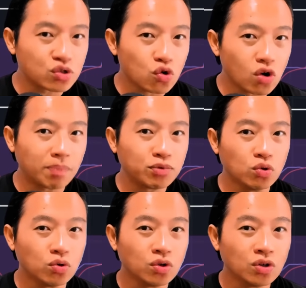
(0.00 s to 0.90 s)
to go up too,
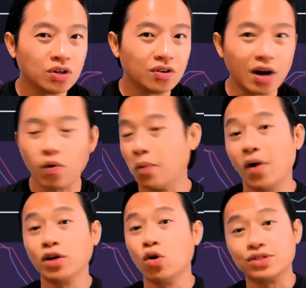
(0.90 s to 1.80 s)
right? When
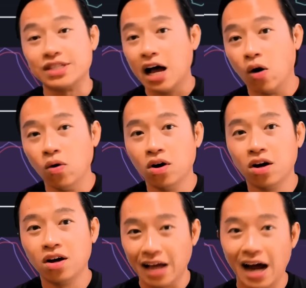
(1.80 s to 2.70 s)
one goes down,
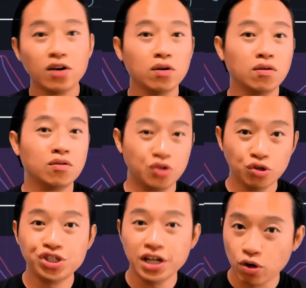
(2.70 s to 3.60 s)
the other
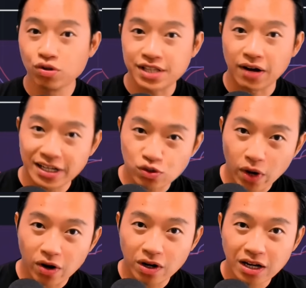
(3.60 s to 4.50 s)
usually goes down as
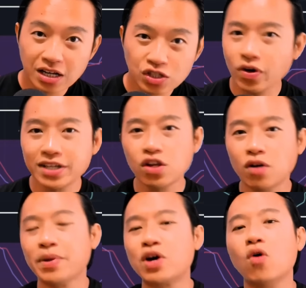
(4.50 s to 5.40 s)
well. So it's
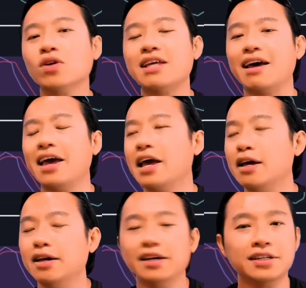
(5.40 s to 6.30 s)
not because that hey,
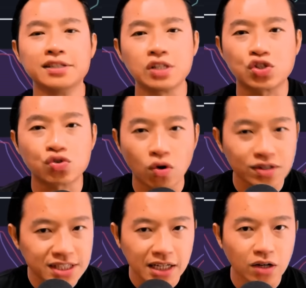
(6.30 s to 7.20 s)
it is a strong
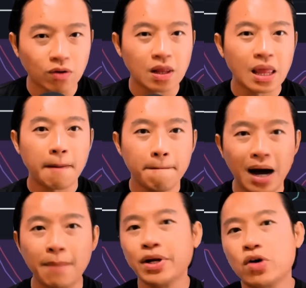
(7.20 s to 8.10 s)
signal,
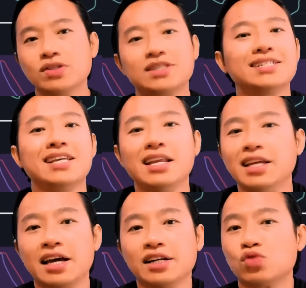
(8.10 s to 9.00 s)
but because these
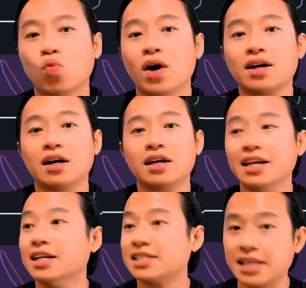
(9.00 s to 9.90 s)
indicators work in
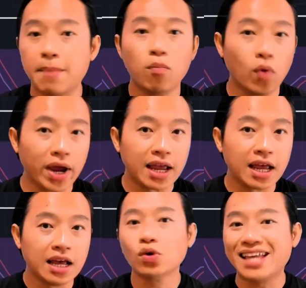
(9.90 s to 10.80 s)
the same way.
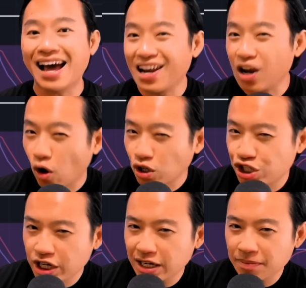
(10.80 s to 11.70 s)
So their
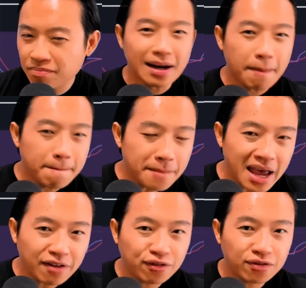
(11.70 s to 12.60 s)
logic and the
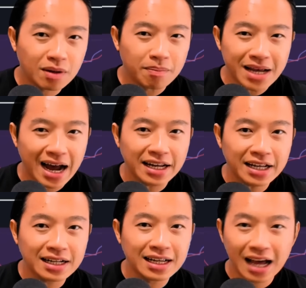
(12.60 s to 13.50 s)
math behind
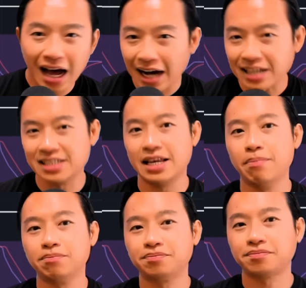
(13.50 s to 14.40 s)
it are the
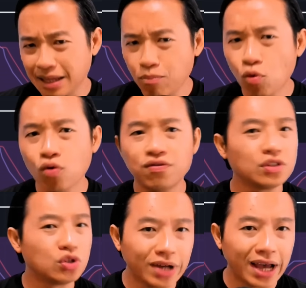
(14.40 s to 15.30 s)
same. They move
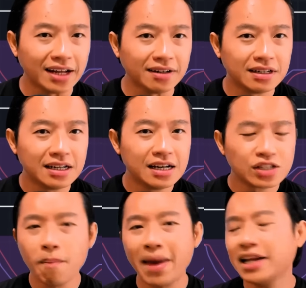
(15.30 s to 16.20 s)
together. So
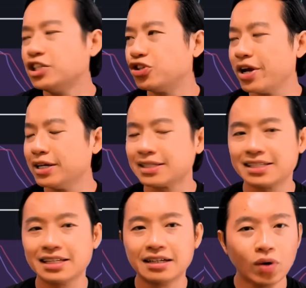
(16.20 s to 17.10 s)
many traders
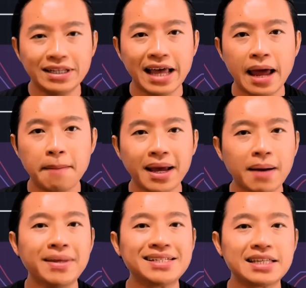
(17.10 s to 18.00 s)
will then make a
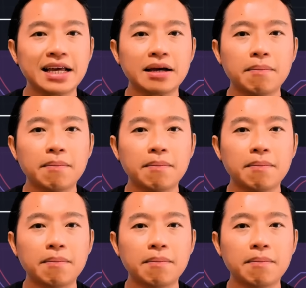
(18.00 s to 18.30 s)
mistake